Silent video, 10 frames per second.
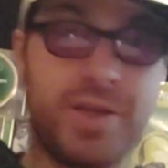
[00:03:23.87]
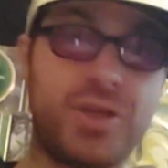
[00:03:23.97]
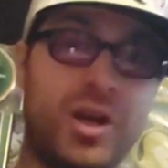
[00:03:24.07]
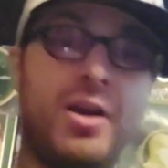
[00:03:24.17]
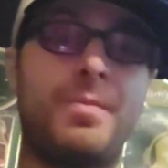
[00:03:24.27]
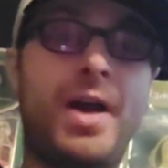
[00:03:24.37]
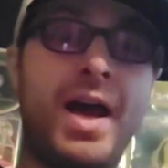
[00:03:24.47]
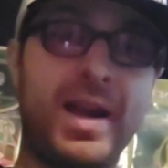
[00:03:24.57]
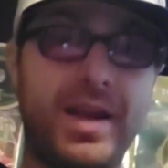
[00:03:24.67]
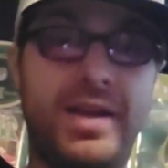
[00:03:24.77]
my chair
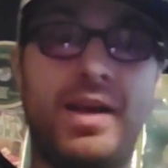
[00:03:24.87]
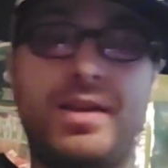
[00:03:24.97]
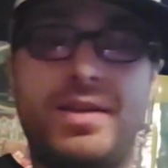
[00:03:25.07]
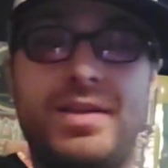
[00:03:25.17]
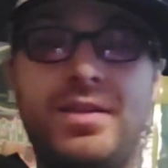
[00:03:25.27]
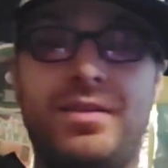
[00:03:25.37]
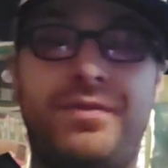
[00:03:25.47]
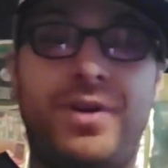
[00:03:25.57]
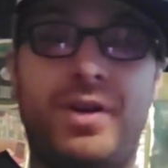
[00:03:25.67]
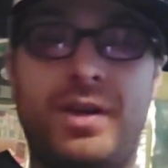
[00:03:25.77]
back, and now you see the
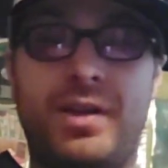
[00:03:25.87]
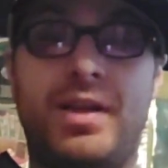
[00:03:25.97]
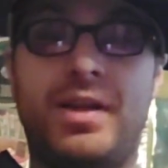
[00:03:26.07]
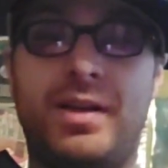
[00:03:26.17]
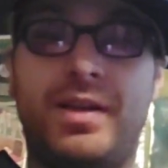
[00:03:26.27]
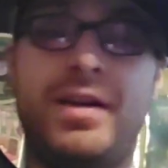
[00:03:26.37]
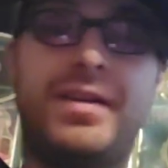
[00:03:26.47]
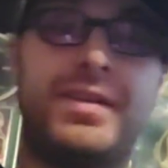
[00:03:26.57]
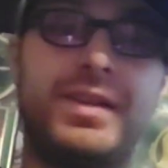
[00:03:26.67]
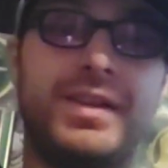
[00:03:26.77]
fucking glare
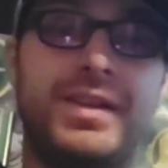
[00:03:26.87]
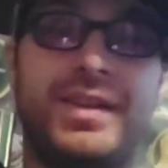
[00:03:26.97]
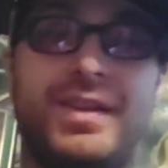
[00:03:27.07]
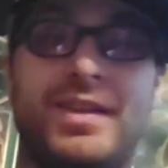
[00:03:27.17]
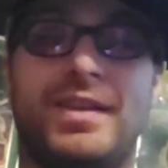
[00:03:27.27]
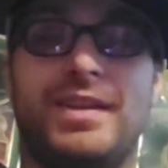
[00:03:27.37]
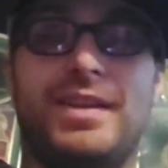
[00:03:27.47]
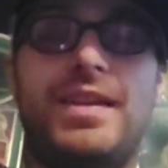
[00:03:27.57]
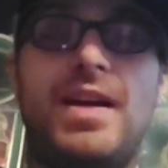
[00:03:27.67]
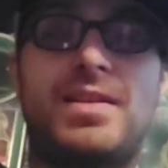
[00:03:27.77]
there.
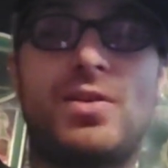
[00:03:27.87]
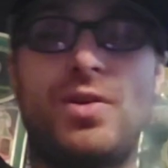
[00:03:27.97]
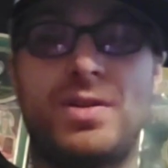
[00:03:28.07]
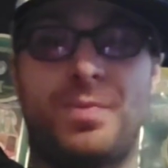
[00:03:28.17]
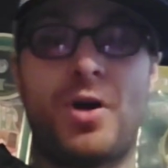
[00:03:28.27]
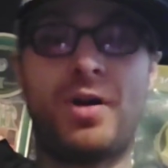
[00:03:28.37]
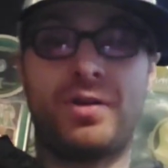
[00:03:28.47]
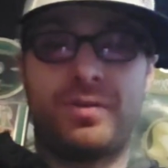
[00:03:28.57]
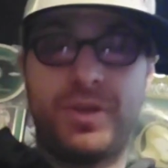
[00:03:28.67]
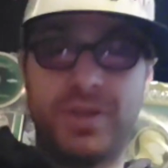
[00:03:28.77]
That's always
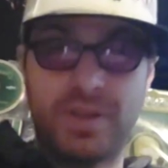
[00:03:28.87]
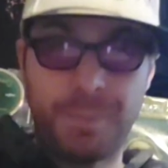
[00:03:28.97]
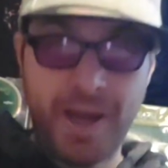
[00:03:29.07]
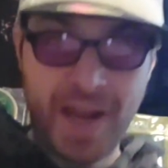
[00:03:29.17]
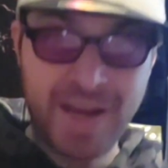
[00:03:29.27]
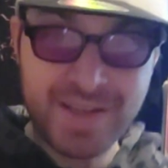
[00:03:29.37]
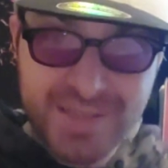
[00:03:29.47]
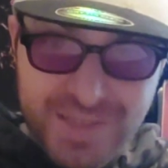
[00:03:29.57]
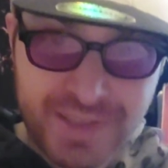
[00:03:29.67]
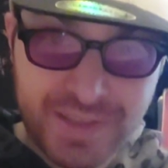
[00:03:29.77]
bothered me in the
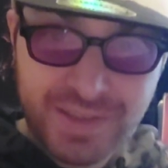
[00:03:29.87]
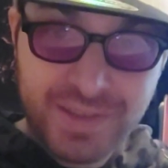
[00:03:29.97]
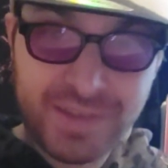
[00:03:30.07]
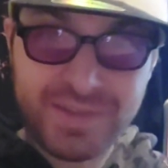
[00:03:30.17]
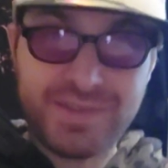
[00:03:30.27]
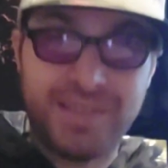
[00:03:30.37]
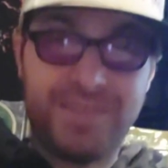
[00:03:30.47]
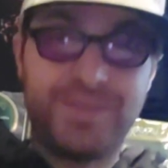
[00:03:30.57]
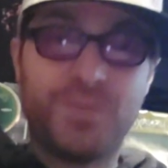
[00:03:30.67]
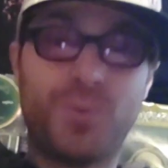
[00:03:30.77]
past, and you know,
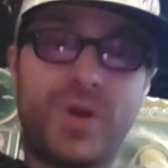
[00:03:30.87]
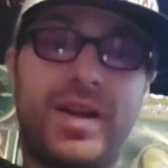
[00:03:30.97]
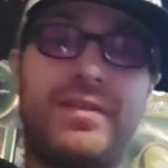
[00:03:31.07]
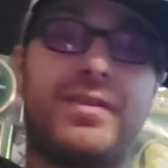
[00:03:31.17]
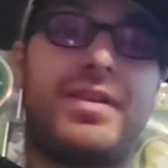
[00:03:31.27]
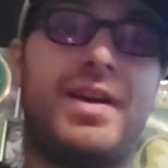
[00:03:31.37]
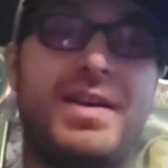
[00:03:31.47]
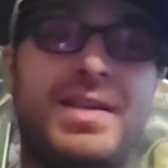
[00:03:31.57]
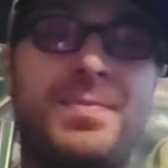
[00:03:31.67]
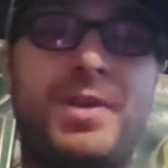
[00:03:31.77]
like, whatever, I
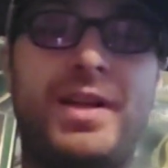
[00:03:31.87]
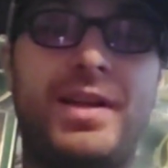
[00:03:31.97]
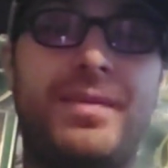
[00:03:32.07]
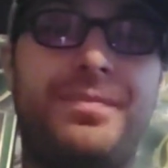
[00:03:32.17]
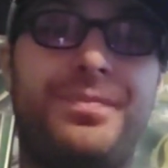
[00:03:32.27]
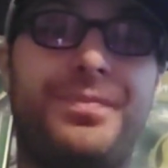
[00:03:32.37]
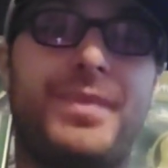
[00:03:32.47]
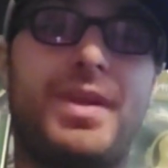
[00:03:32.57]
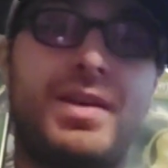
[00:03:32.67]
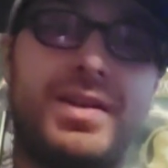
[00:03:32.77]
explained it.
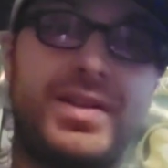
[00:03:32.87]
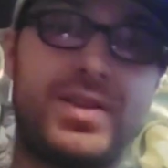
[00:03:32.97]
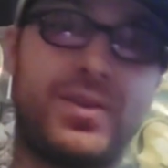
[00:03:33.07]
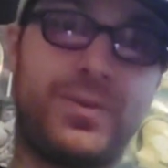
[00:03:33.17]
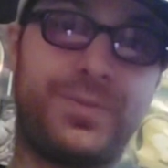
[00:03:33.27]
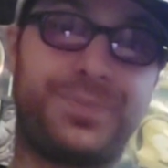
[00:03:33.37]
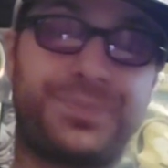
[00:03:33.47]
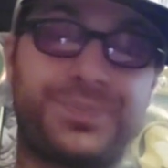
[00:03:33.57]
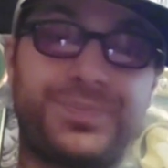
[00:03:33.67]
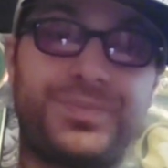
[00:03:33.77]
So
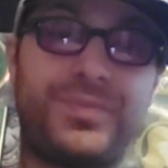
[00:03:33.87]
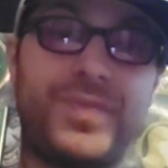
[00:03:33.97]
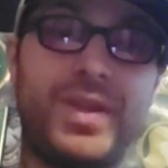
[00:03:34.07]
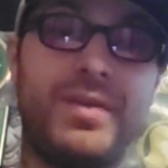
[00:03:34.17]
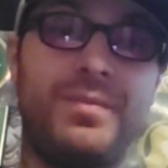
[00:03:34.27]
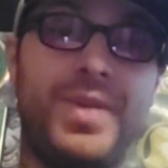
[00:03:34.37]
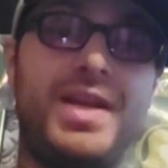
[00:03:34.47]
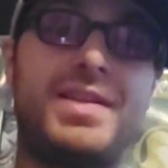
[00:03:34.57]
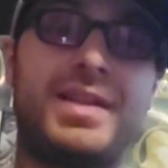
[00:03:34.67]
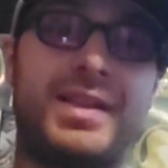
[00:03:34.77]

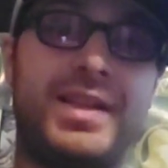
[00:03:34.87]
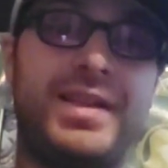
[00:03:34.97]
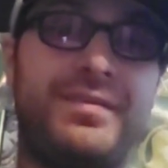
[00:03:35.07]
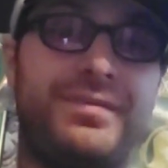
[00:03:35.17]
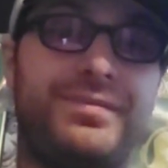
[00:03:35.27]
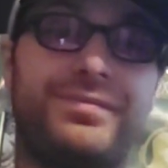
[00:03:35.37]
basically,